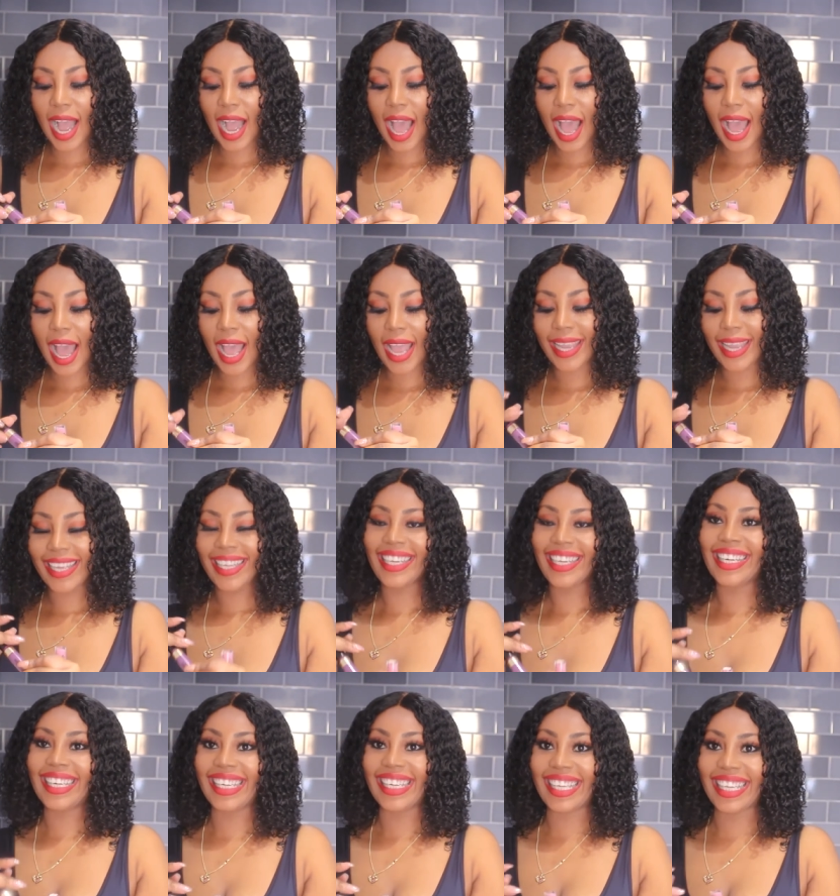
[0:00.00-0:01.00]

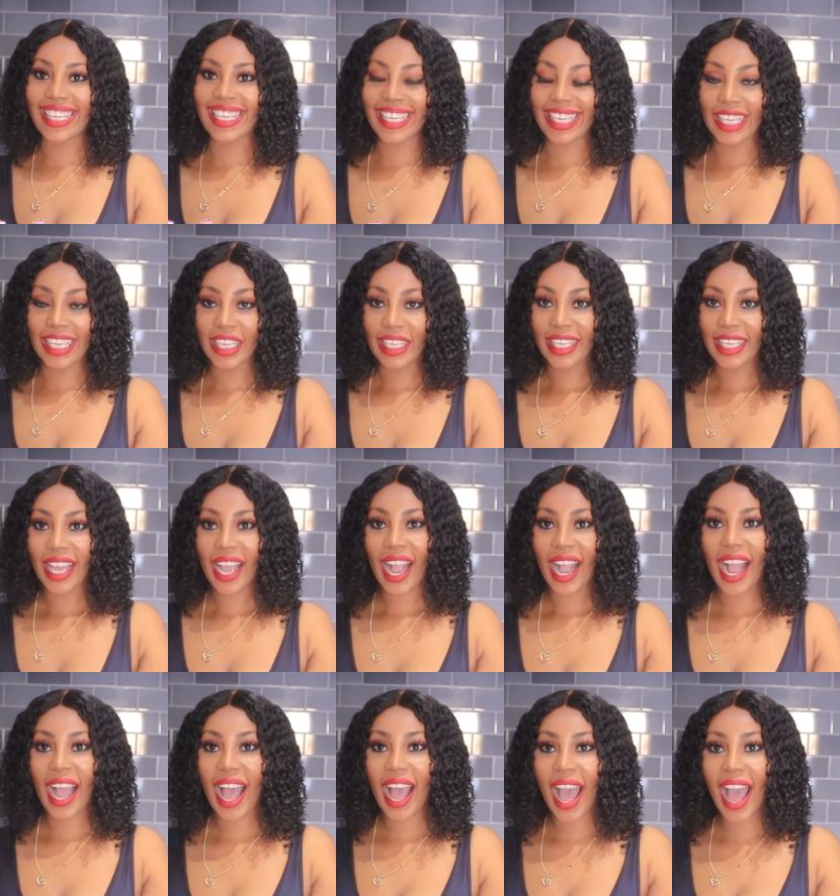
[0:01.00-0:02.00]
Kylie.
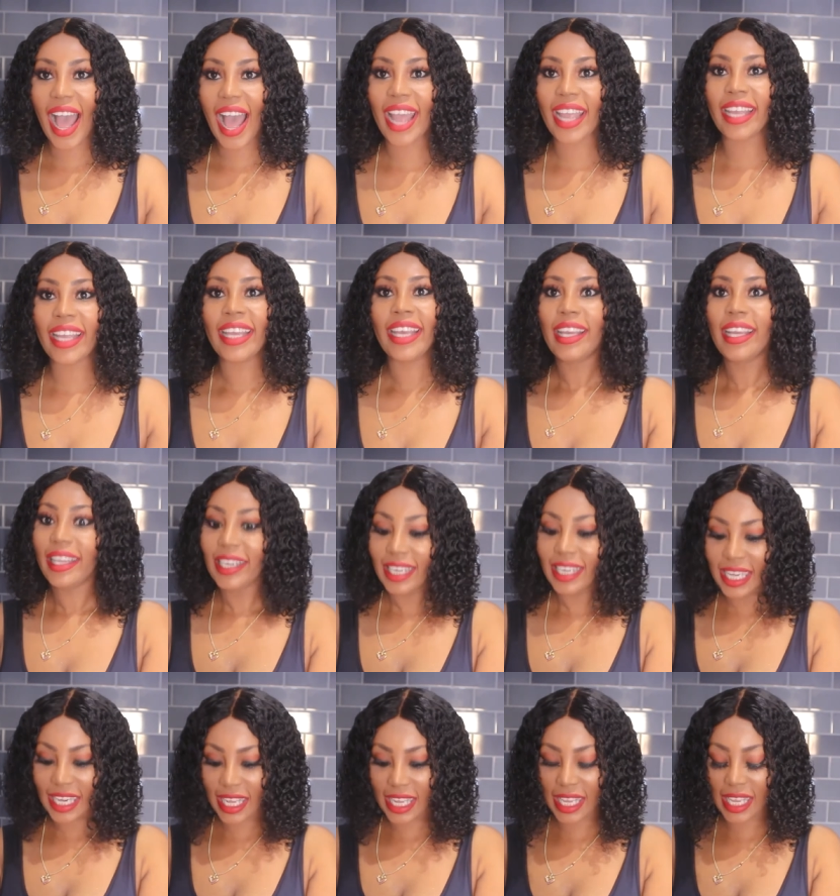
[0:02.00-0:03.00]

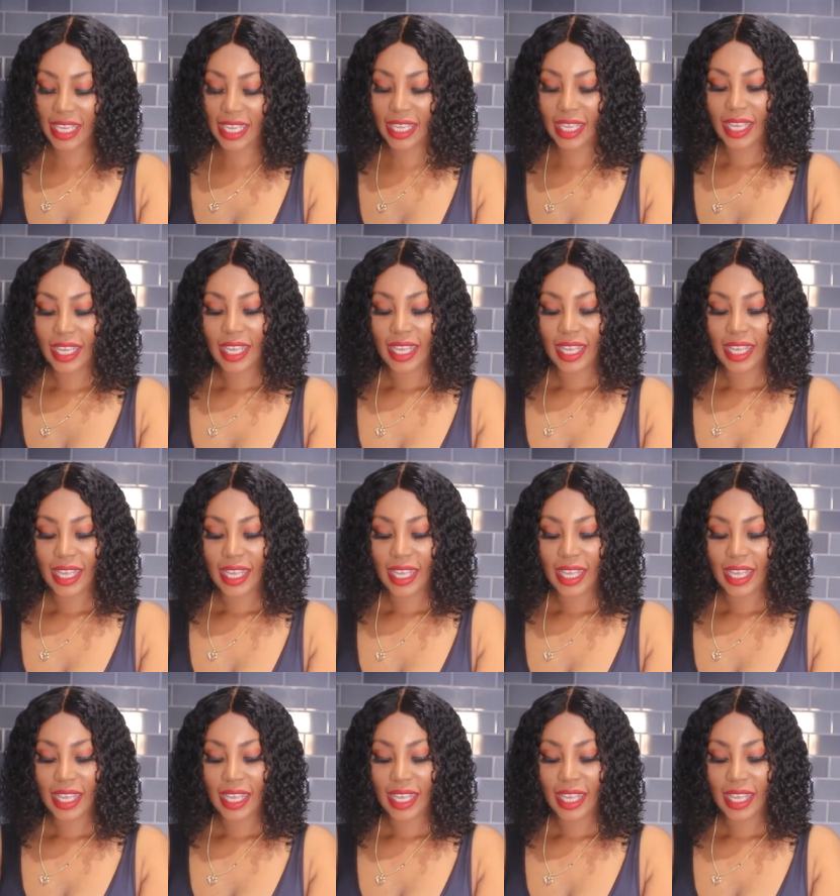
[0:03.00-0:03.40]
Kylie.